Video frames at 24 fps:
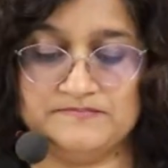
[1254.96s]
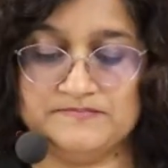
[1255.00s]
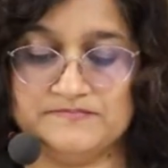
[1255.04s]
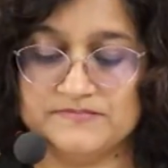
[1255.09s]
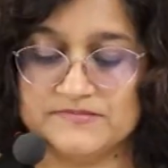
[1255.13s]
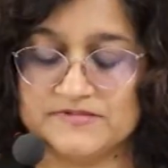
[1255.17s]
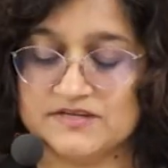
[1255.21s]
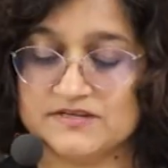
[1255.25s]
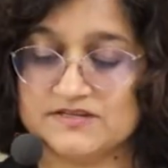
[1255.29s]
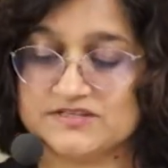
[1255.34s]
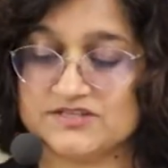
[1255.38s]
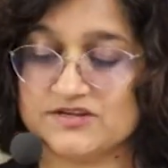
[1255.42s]

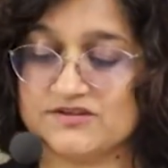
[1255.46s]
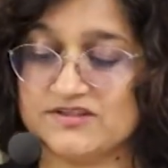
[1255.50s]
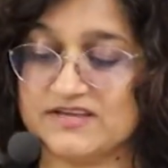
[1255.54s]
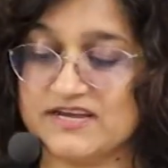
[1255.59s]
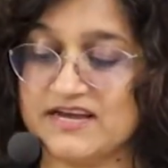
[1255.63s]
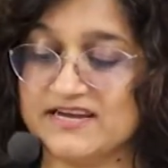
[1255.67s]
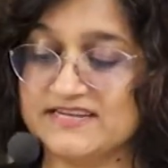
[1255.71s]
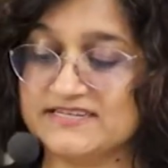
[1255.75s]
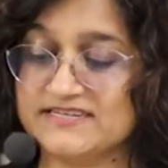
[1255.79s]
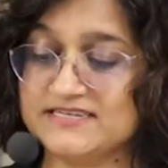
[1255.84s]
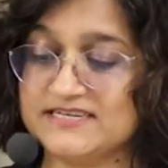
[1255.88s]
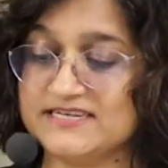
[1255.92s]
So the
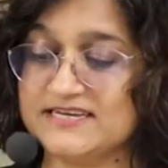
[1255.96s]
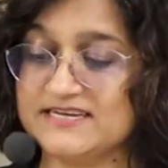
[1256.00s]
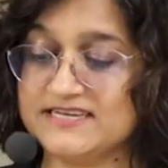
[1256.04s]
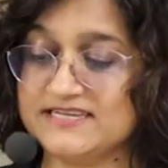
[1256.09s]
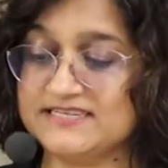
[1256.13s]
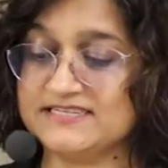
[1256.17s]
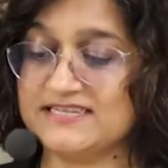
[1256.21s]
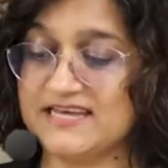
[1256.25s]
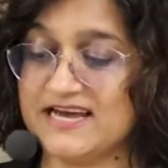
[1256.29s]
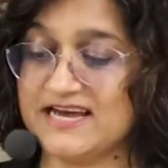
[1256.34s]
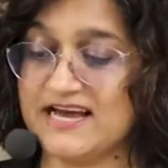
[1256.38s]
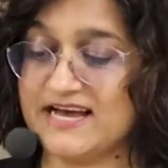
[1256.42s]
idea is
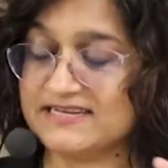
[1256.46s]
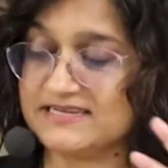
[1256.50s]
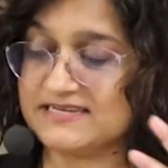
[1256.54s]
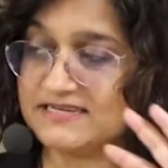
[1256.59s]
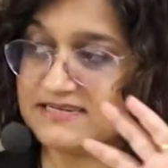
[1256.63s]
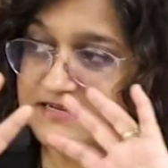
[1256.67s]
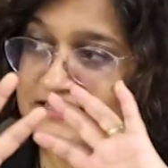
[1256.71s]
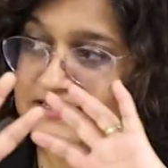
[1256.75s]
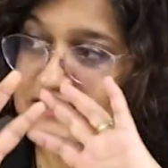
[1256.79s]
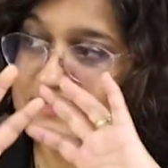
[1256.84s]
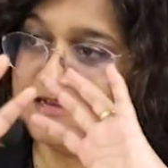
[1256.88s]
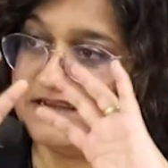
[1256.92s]
that
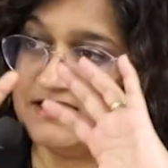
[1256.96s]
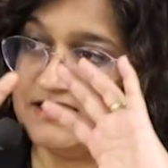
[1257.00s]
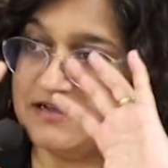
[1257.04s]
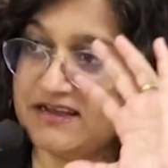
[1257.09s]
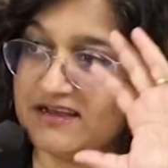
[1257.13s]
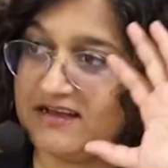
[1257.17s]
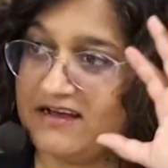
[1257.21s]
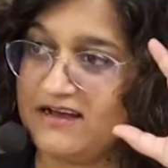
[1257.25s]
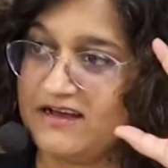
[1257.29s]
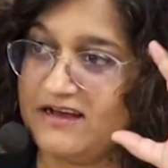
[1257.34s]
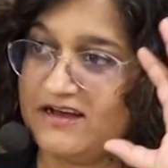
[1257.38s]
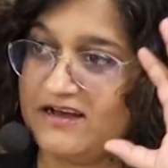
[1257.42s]

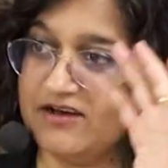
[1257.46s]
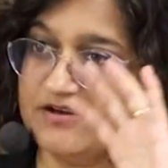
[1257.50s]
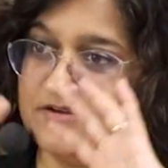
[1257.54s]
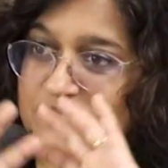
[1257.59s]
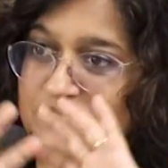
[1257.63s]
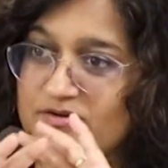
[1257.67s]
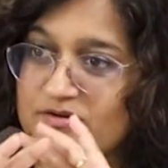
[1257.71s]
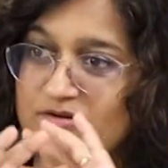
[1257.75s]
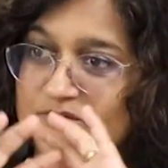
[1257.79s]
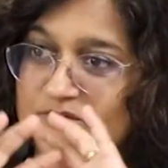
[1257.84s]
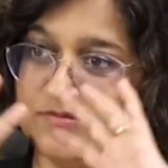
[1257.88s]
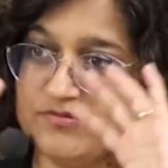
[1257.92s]

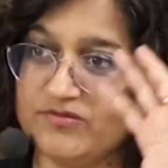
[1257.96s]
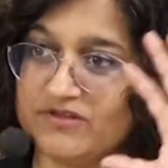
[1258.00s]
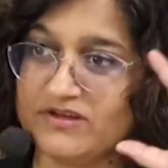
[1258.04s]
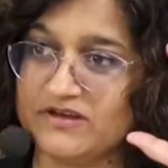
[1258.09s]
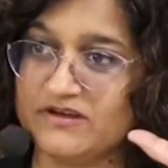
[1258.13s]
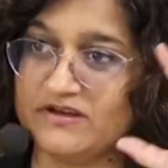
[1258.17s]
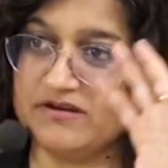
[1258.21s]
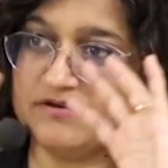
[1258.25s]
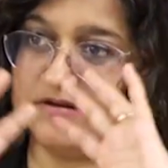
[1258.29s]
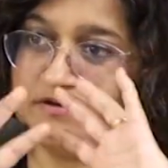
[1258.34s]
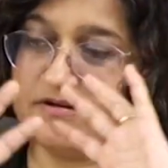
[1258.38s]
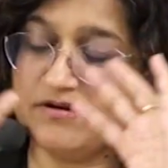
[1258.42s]
the
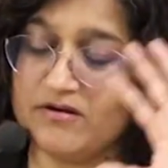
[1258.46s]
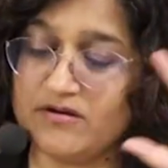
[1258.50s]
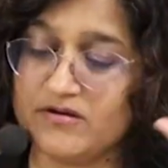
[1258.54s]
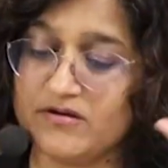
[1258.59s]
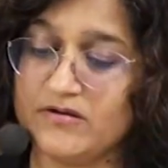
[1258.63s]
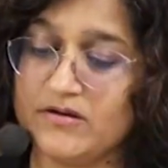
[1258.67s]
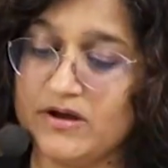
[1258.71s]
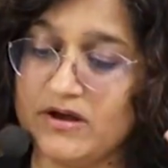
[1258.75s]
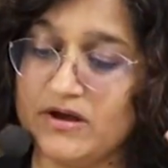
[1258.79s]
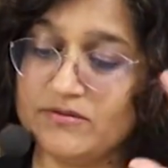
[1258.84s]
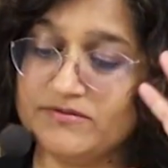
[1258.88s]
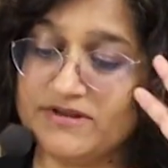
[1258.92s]

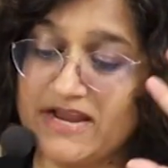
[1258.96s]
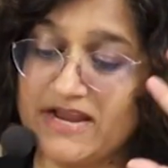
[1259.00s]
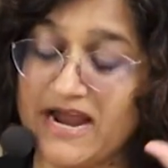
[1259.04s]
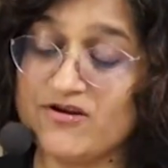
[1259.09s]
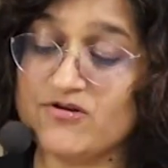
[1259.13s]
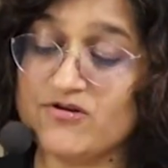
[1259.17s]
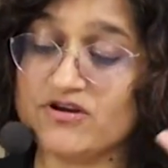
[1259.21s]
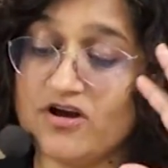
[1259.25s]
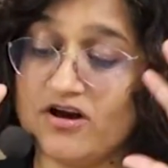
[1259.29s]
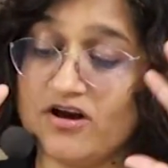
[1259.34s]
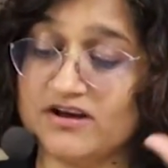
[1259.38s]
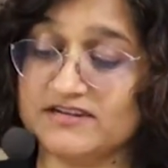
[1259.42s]
narrow
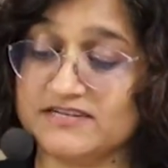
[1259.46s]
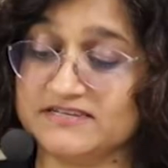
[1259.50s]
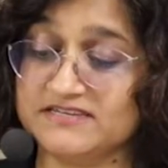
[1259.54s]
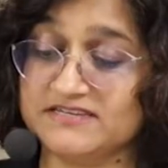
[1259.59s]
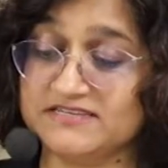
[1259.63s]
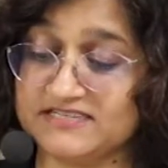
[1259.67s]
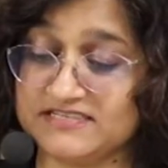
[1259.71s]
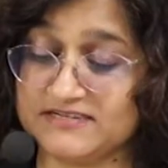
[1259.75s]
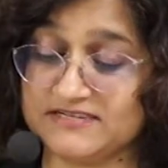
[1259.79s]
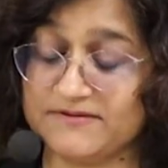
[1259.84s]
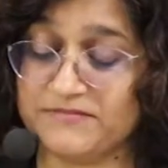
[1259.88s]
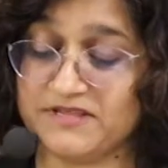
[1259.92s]
content is
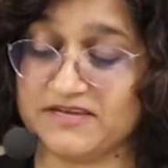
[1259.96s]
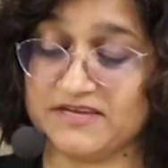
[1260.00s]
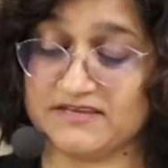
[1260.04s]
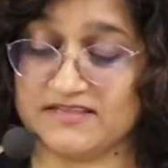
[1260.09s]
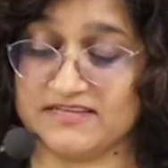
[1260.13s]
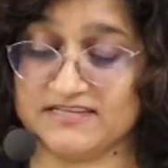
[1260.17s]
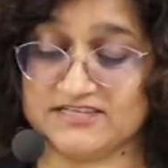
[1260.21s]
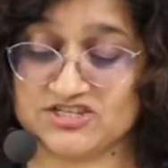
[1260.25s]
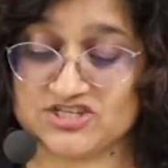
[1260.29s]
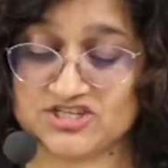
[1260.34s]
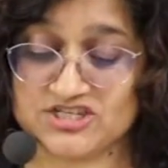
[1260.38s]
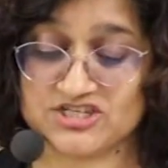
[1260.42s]
something that's
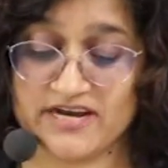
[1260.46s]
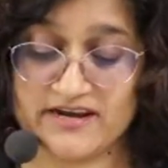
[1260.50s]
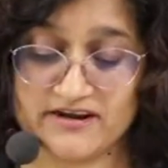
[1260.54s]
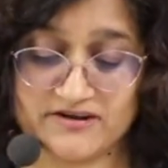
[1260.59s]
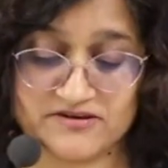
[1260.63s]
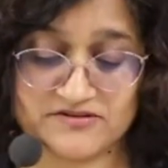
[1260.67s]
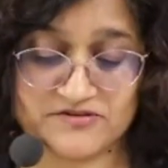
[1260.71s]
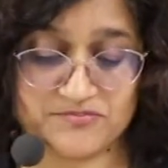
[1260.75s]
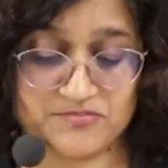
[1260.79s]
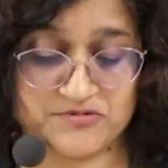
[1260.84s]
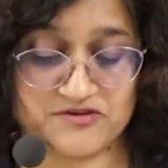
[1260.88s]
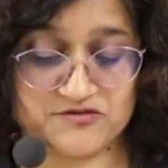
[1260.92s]

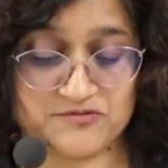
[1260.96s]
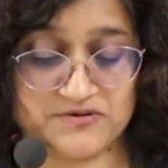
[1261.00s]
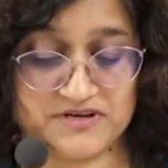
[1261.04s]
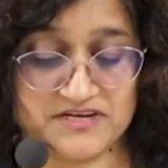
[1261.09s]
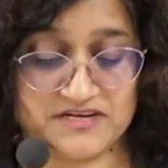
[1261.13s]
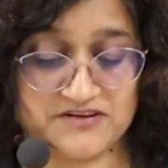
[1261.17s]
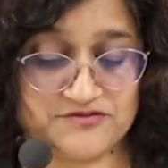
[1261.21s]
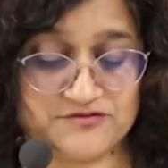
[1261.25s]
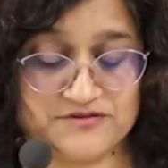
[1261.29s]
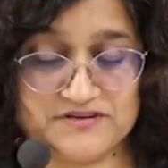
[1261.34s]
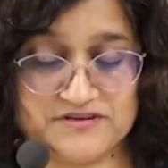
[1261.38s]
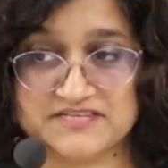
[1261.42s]
shared between
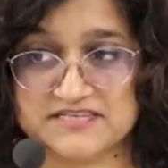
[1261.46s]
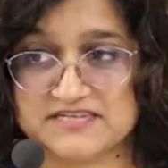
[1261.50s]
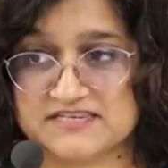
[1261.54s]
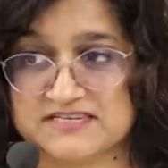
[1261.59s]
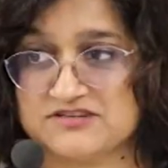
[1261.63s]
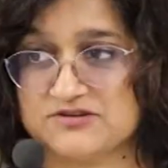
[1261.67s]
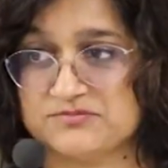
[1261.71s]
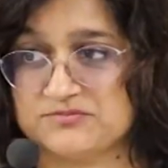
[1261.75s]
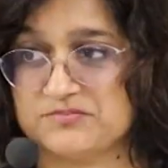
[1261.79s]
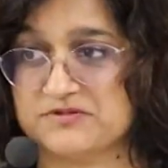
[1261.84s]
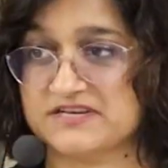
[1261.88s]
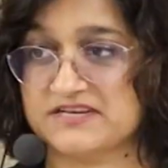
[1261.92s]
intrinsic
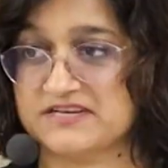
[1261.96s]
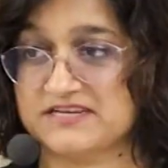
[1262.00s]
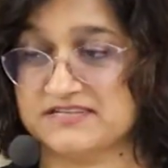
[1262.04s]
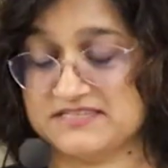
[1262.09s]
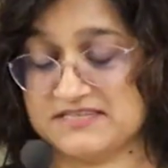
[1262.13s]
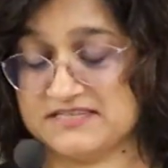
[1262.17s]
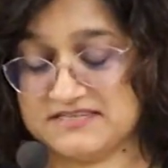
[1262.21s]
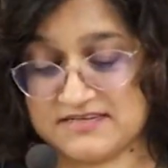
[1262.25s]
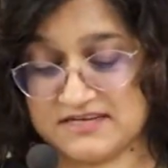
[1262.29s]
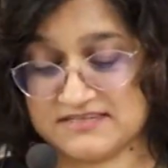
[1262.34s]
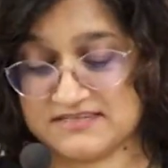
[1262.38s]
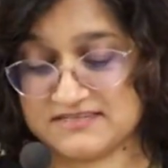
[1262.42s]
duplicates and
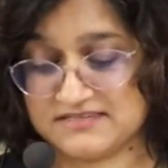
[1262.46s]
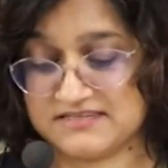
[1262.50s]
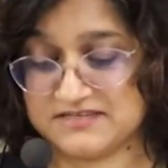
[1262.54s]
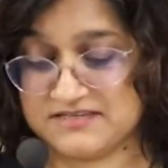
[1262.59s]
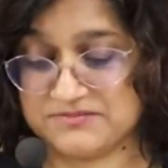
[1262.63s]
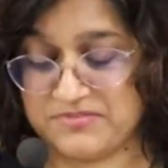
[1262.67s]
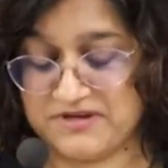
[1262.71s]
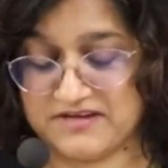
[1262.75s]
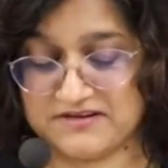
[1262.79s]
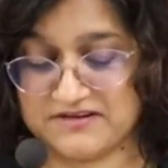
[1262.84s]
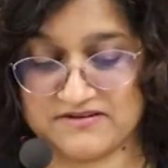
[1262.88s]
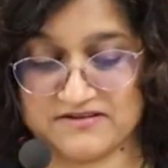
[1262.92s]
doesn't
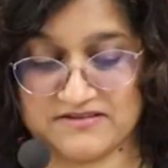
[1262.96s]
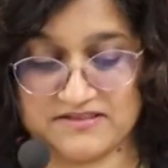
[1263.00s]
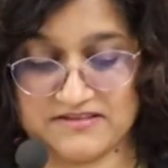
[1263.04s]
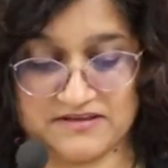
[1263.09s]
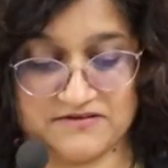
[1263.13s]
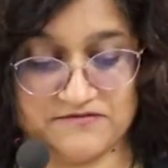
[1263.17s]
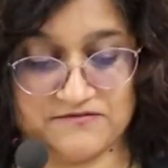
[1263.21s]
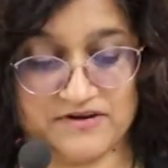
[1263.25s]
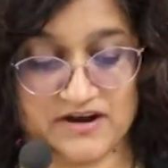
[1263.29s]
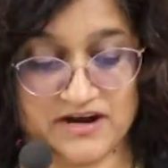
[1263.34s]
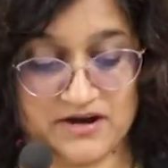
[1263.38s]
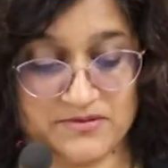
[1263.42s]
depend on the
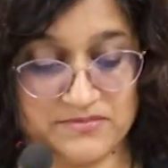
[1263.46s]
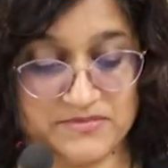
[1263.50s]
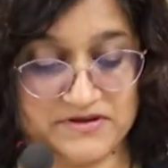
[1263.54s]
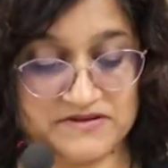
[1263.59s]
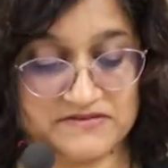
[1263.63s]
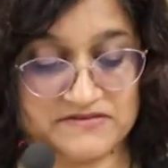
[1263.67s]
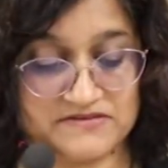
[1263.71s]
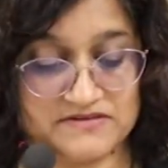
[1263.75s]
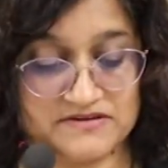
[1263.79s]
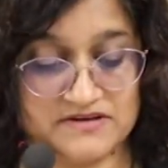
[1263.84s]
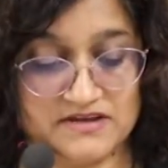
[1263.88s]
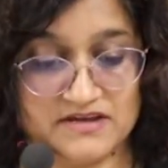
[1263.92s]
environment
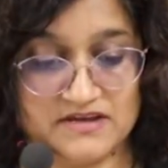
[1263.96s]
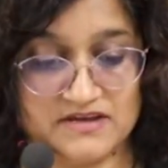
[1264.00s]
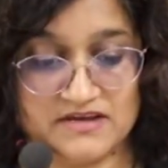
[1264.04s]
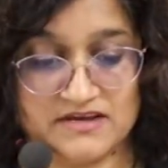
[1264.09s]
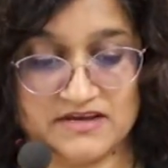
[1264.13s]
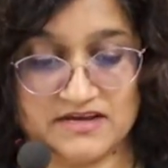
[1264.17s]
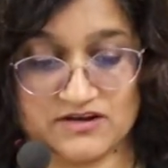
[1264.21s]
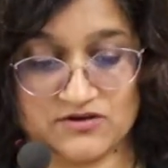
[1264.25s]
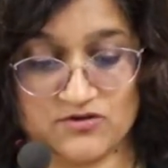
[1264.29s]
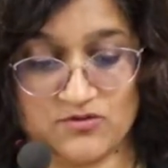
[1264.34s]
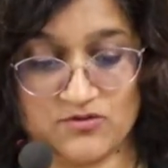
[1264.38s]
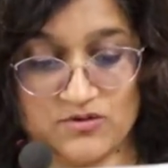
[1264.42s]

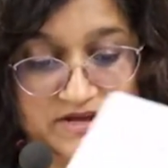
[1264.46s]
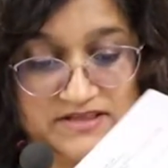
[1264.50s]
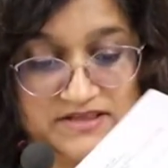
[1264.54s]
in quite the